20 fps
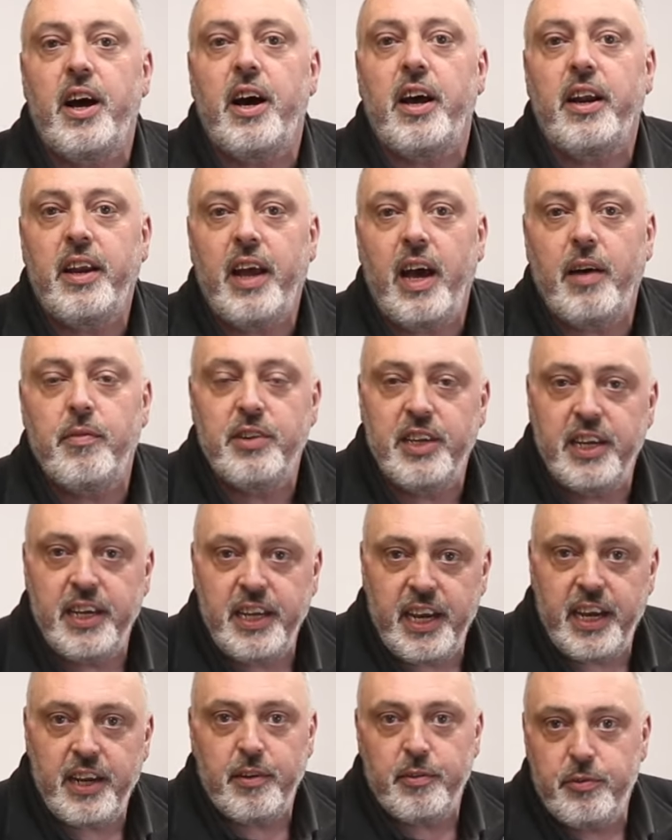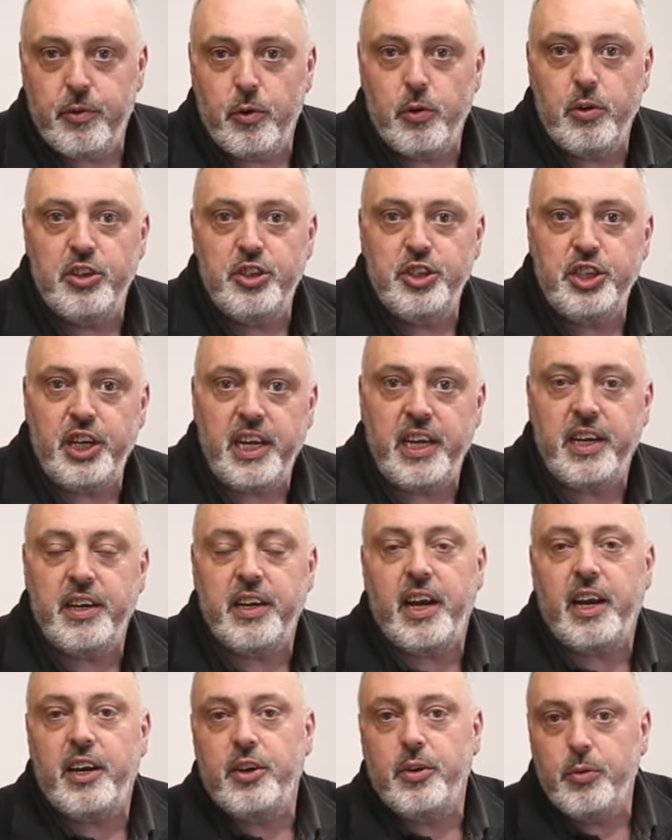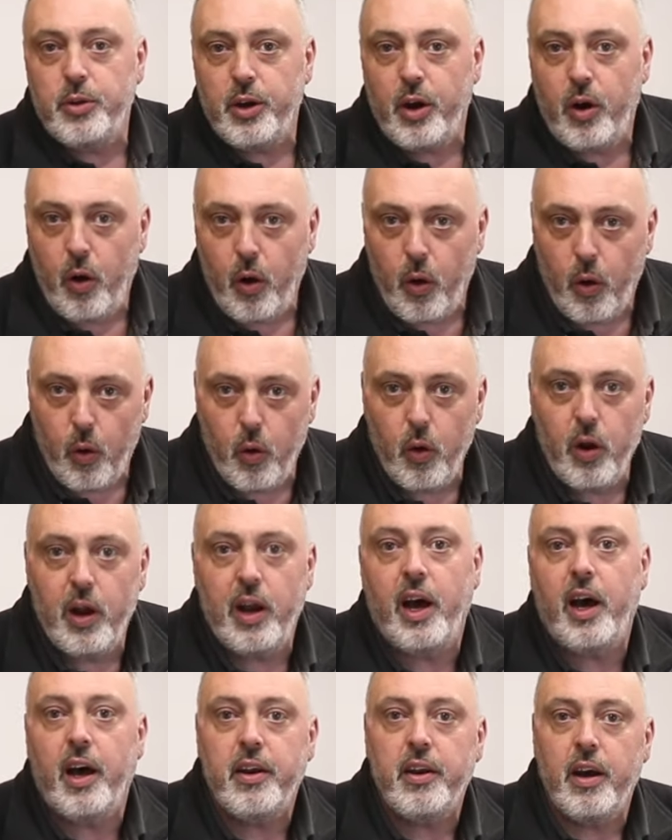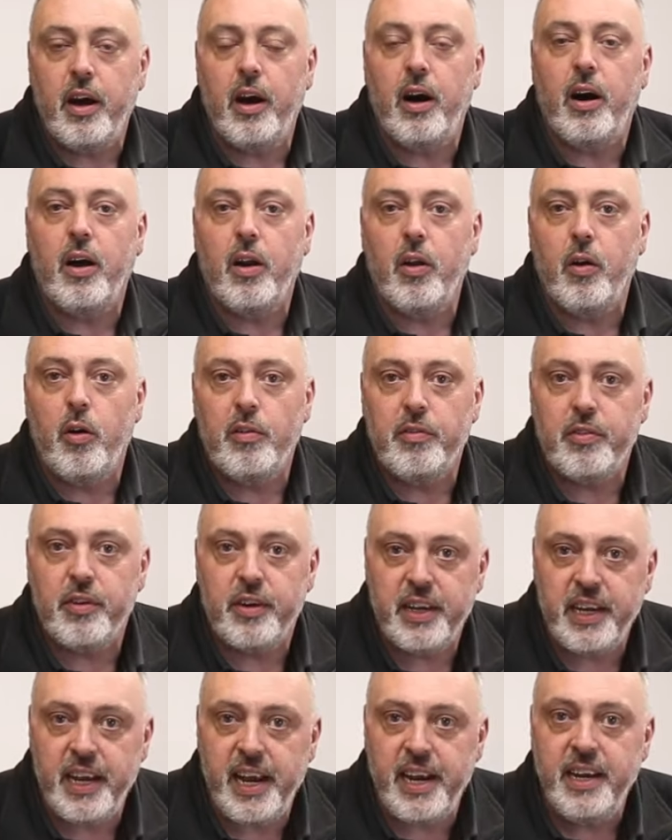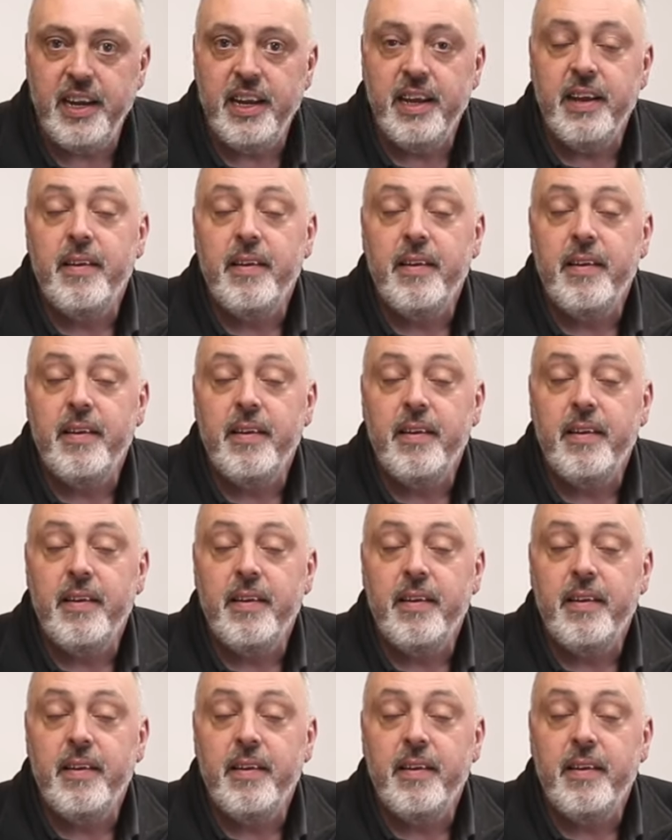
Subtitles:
not having to get a full sheet and do the whole lot all over again.